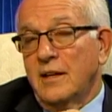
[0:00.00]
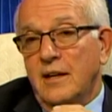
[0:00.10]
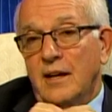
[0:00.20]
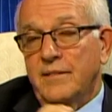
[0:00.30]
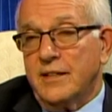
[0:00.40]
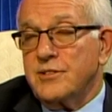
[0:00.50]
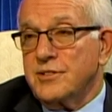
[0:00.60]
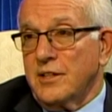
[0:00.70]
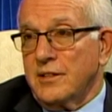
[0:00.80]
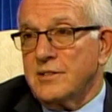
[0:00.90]
And that's just
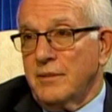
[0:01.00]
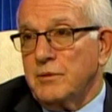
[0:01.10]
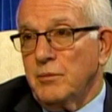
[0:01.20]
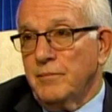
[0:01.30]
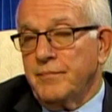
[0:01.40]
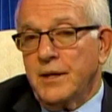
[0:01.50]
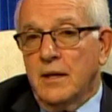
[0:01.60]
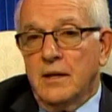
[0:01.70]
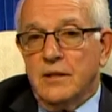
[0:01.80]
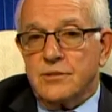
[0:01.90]
unacceptable.
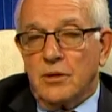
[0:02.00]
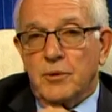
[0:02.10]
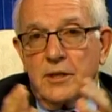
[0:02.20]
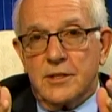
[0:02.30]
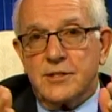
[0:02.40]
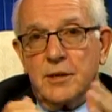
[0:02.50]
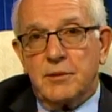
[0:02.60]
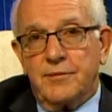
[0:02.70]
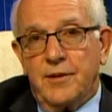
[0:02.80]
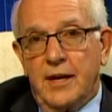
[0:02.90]
So we're going to stick with
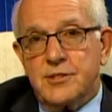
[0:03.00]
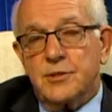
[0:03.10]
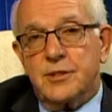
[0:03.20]
the Pfizer.